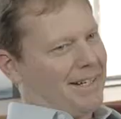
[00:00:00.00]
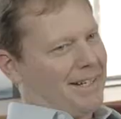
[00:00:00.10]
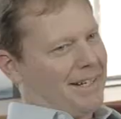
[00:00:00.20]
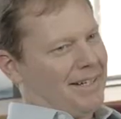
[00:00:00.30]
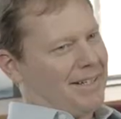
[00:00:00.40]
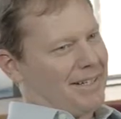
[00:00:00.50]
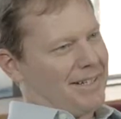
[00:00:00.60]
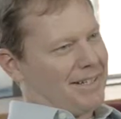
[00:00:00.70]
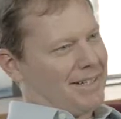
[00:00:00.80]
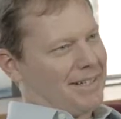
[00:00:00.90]
and,
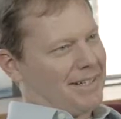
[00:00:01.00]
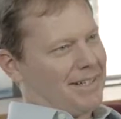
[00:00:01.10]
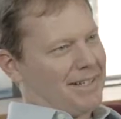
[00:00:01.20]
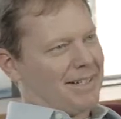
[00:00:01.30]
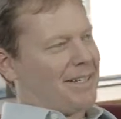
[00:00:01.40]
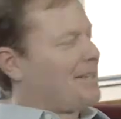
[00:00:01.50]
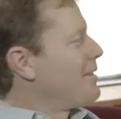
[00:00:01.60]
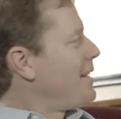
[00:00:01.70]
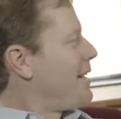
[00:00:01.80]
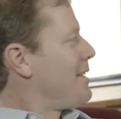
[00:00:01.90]

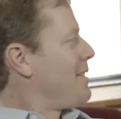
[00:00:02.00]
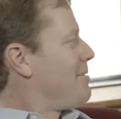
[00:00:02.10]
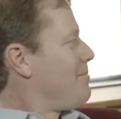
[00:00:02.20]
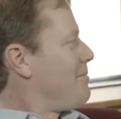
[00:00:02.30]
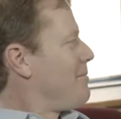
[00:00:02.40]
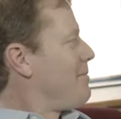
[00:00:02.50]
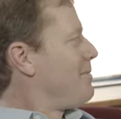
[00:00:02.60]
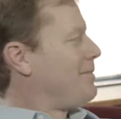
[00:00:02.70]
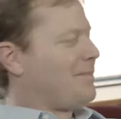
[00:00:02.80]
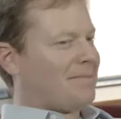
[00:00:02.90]
kind of
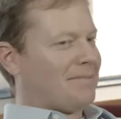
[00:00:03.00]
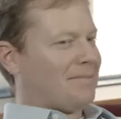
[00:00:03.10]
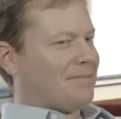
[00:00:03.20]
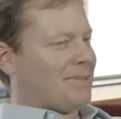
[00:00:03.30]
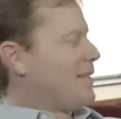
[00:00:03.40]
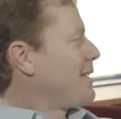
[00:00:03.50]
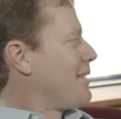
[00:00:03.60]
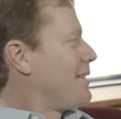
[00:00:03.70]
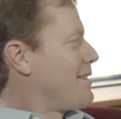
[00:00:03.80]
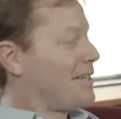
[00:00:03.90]
be like, are
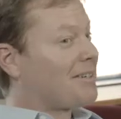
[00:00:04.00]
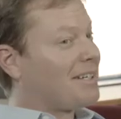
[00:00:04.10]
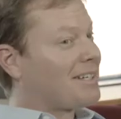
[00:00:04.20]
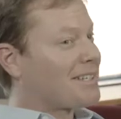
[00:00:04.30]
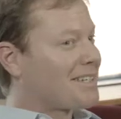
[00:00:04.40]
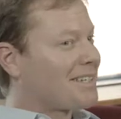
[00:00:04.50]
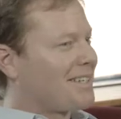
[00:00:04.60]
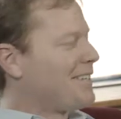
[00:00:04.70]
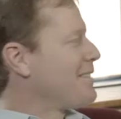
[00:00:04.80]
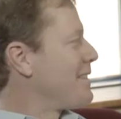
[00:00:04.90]
you serious?
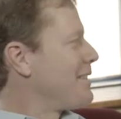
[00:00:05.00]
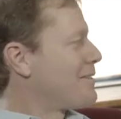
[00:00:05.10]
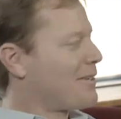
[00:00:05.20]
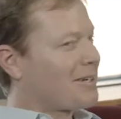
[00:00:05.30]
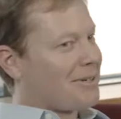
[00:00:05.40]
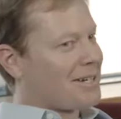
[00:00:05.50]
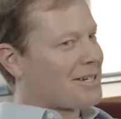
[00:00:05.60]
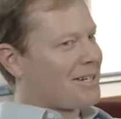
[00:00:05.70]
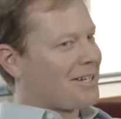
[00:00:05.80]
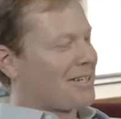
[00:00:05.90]
Is this a trick
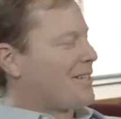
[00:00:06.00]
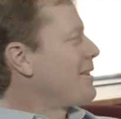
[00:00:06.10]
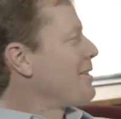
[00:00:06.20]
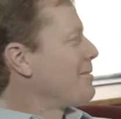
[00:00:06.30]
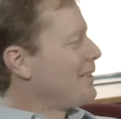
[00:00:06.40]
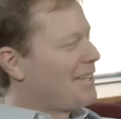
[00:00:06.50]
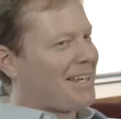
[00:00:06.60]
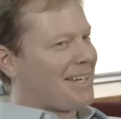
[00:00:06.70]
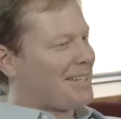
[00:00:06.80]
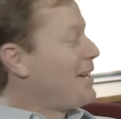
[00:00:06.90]
question? Are you really
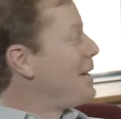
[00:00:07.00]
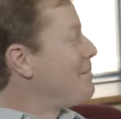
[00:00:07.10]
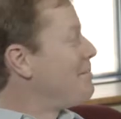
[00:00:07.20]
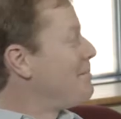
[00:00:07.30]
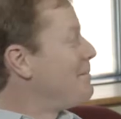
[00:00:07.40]
that dumb?